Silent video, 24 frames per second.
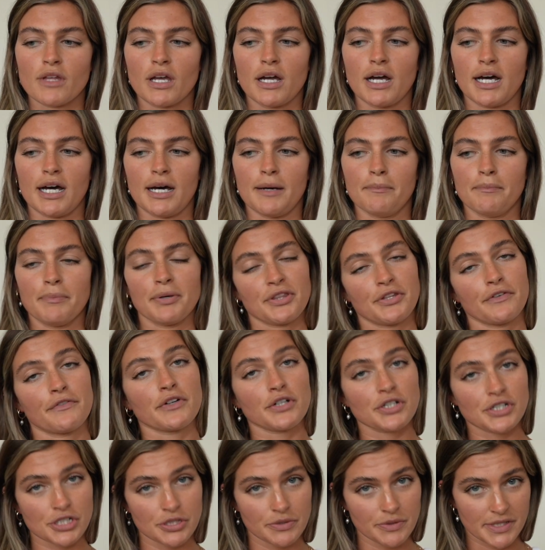But the
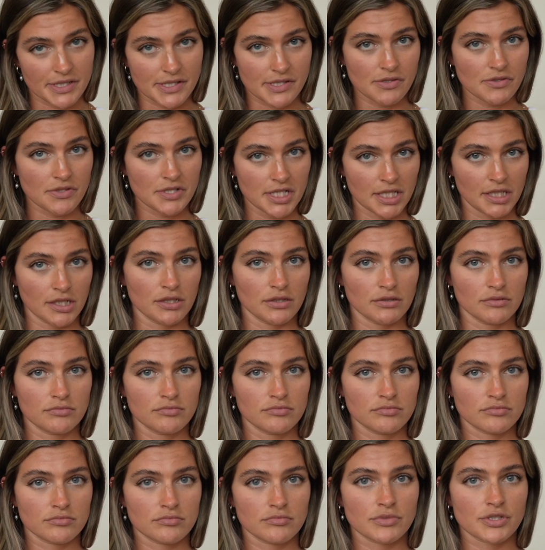Virtue is still
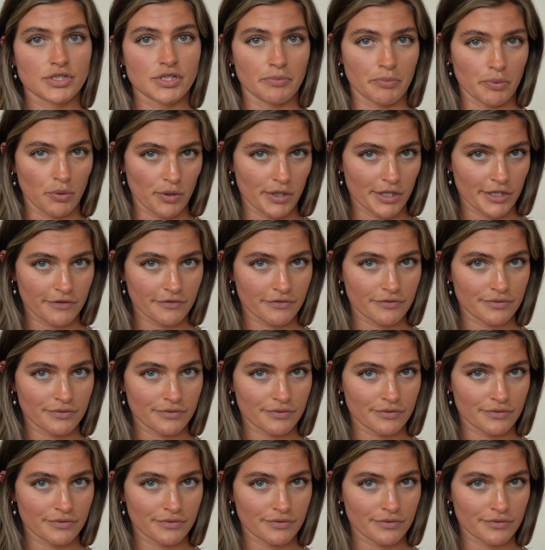supportive.